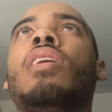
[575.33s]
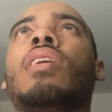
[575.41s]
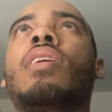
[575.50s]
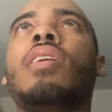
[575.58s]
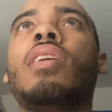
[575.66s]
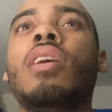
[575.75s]

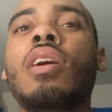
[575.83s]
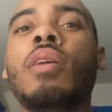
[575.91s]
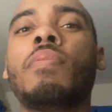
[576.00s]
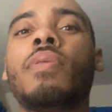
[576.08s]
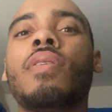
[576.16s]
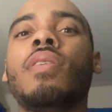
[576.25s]
keep
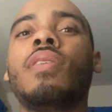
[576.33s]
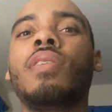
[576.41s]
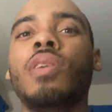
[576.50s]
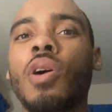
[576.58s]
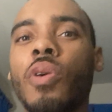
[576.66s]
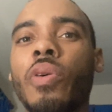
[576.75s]

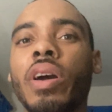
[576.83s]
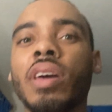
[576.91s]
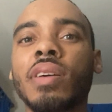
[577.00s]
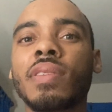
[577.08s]
going